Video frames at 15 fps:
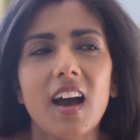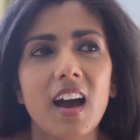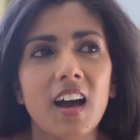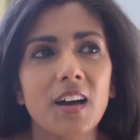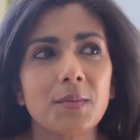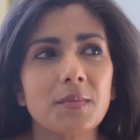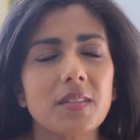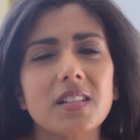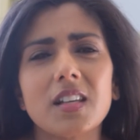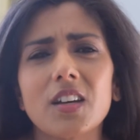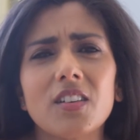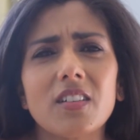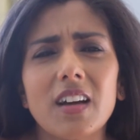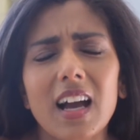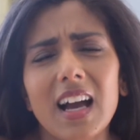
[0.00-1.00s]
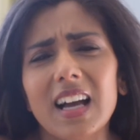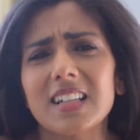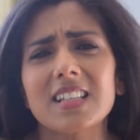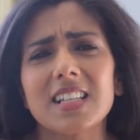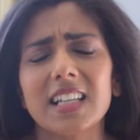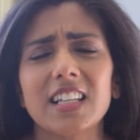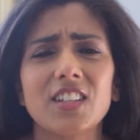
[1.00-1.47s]
Um, so
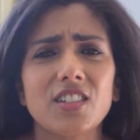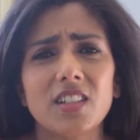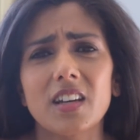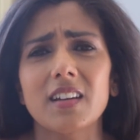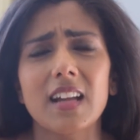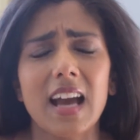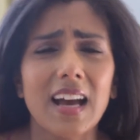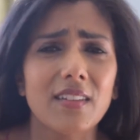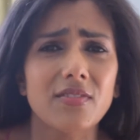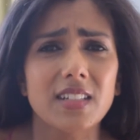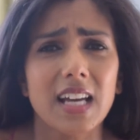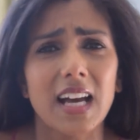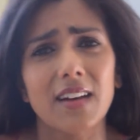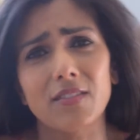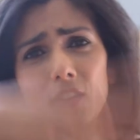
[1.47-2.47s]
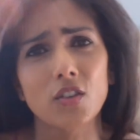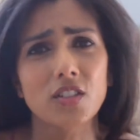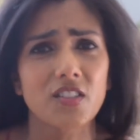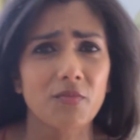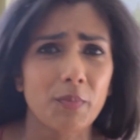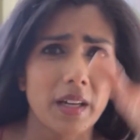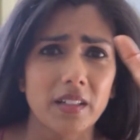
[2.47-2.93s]
actually you don't have to have
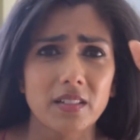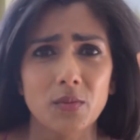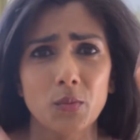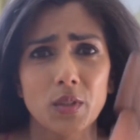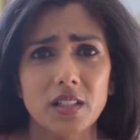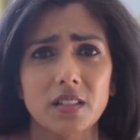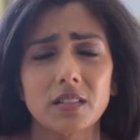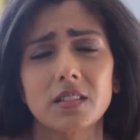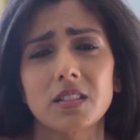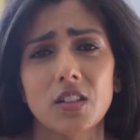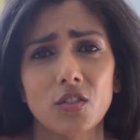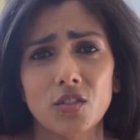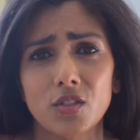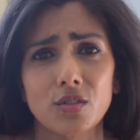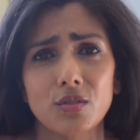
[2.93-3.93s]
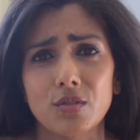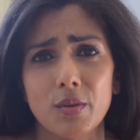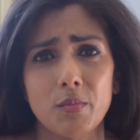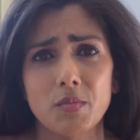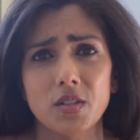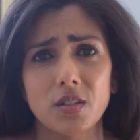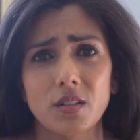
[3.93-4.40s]
lots of bells and whistles on your
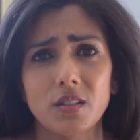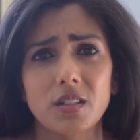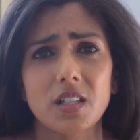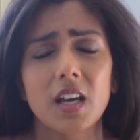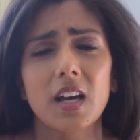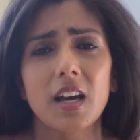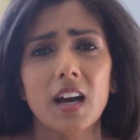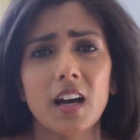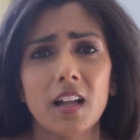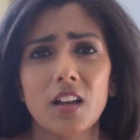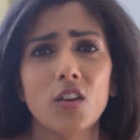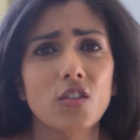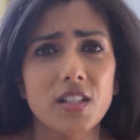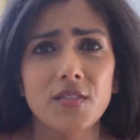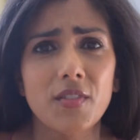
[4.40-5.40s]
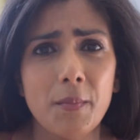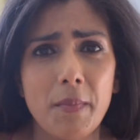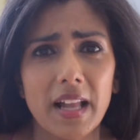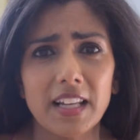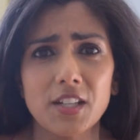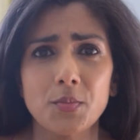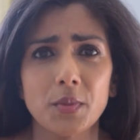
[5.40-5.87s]
swimsuit, uh, lots of
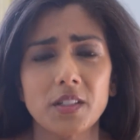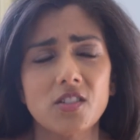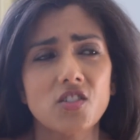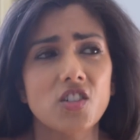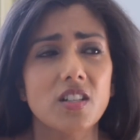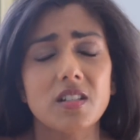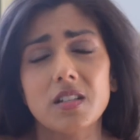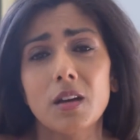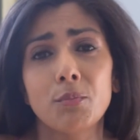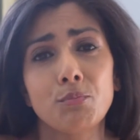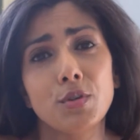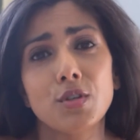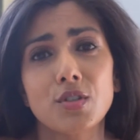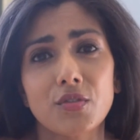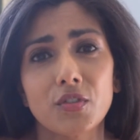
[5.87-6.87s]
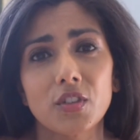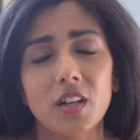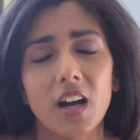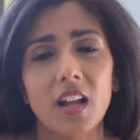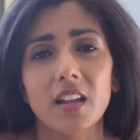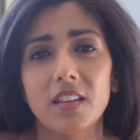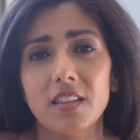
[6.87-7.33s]
embellishments, just a beautiful
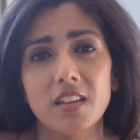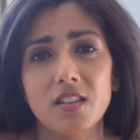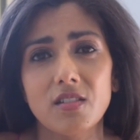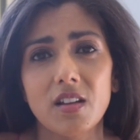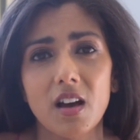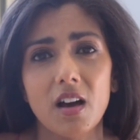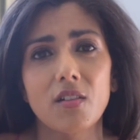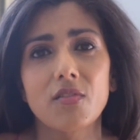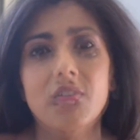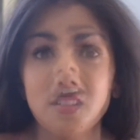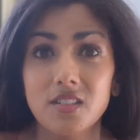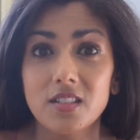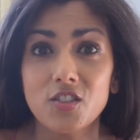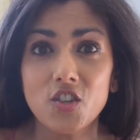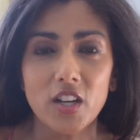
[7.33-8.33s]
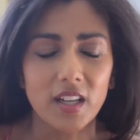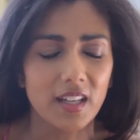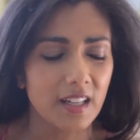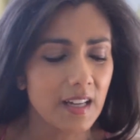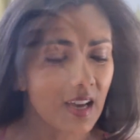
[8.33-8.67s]
colour that you love can do the trick.